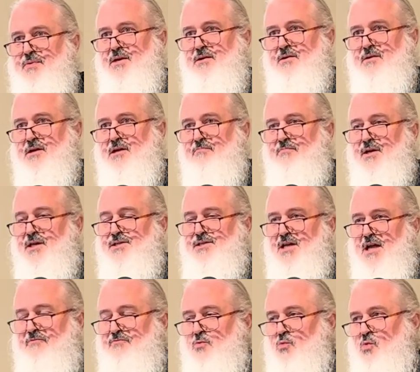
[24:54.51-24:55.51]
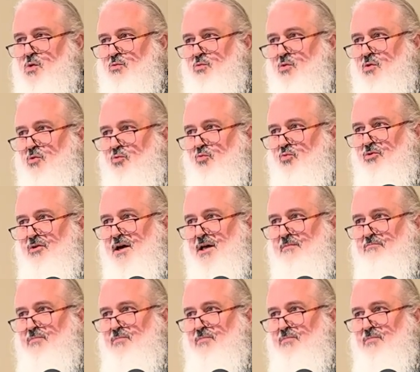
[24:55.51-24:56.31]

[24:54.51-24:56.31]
period because after World War I,